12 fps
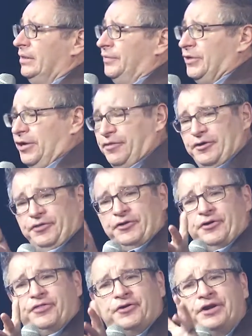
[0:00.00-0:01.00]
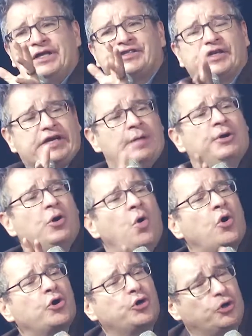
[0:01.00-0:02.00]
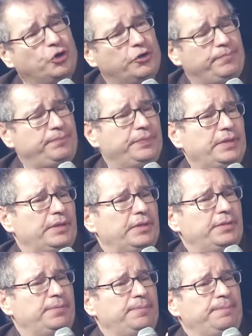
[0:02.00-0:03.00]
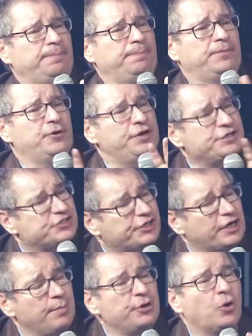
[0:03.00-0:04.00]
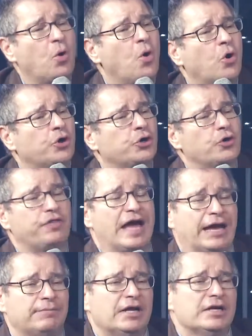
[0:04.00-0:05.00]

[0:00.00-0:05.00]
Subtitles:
There needs to come an order. There needs to come an order that